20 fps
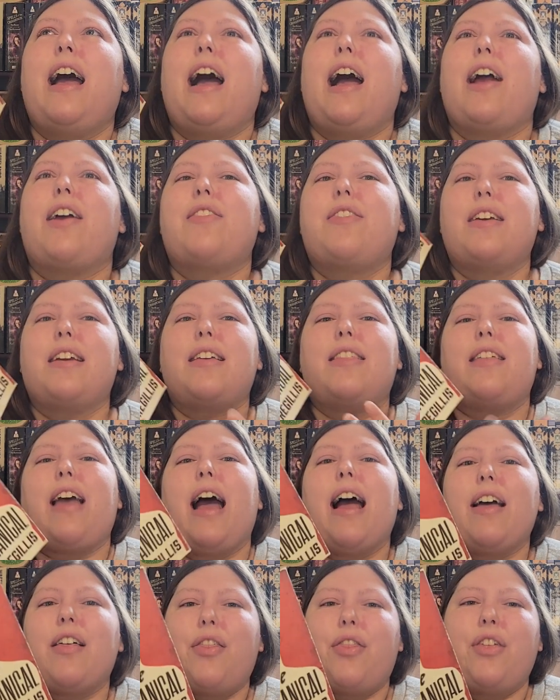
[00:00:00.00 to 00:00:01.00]
think
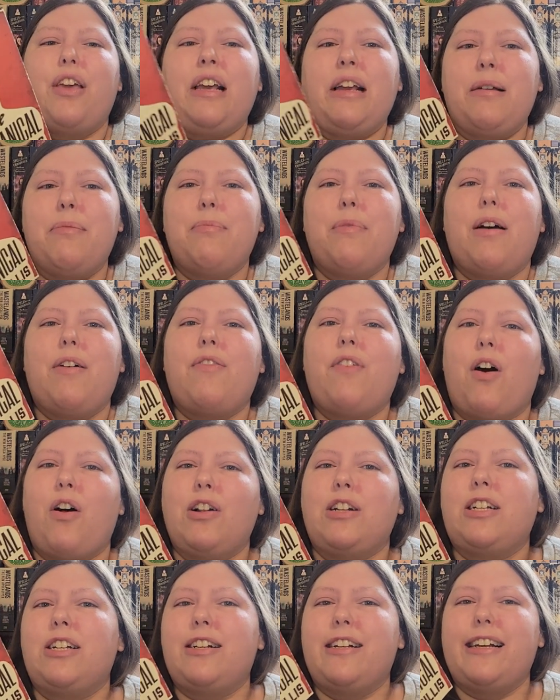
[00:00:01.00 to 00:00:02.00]
that theme of
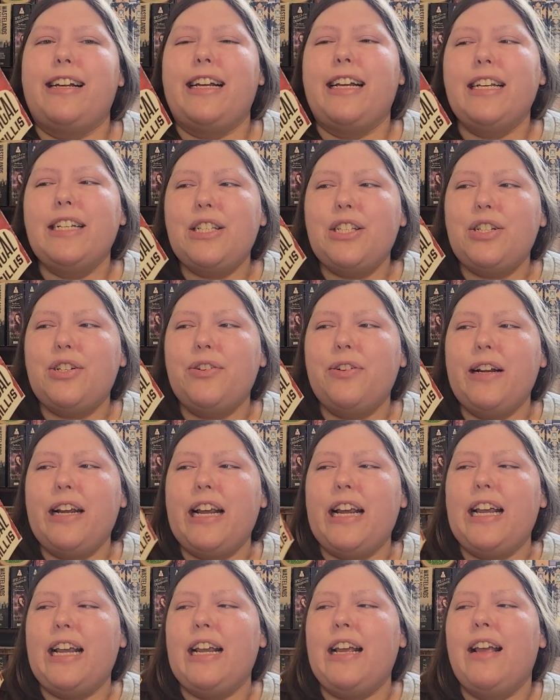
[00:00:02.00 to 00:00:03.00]
alternate
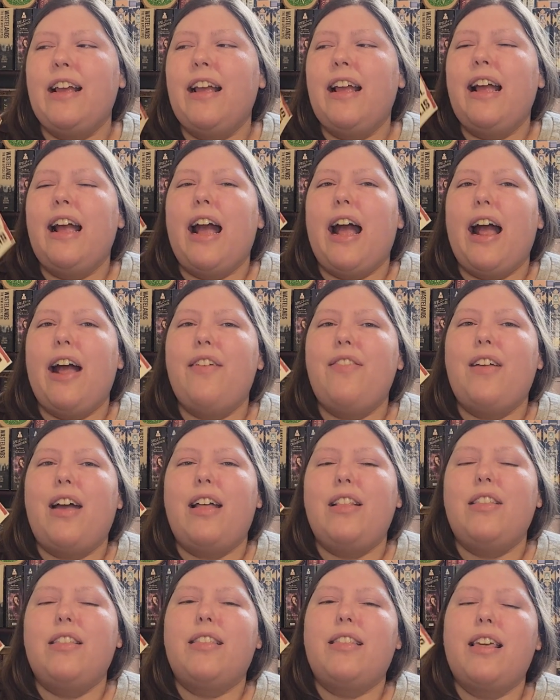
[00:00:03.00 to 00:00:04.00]
history and
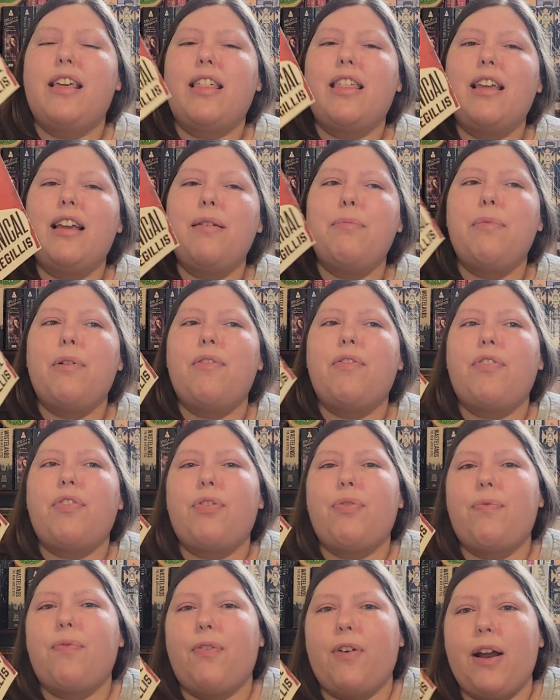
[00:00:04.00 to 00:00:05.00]
then the theme of
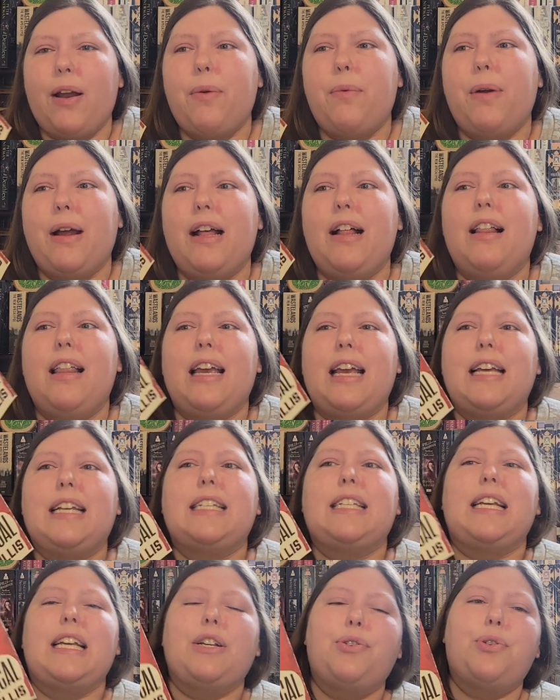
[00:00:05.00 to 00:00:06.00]
free will is
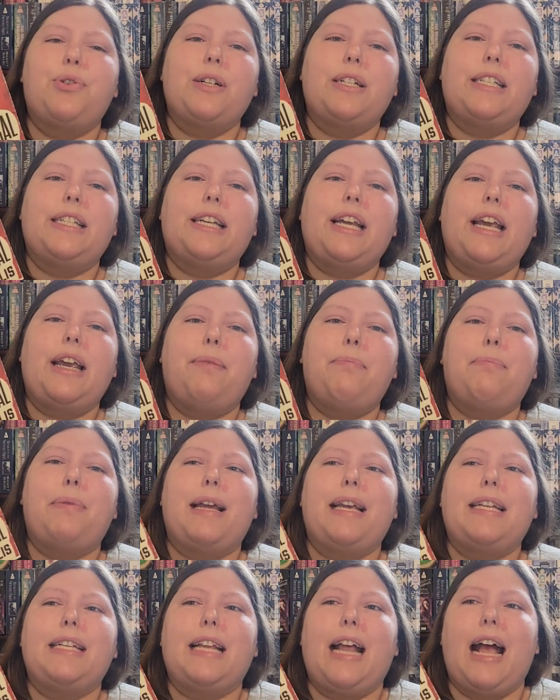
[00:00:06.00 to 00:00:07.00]
interesting,
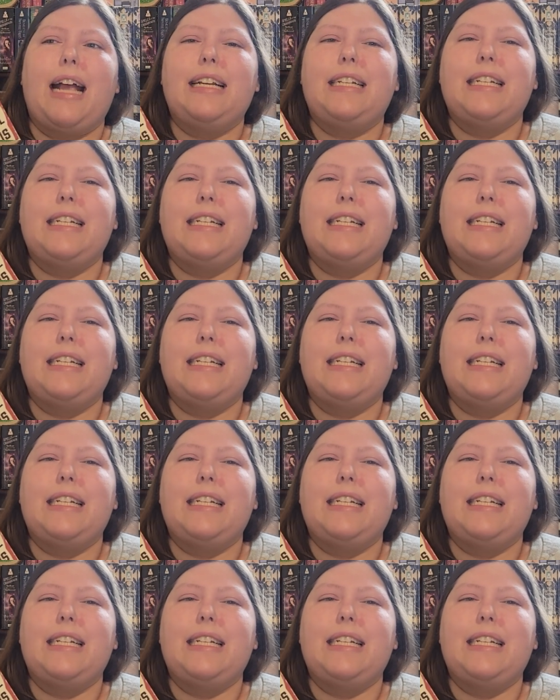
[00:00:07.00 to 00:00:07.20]
but I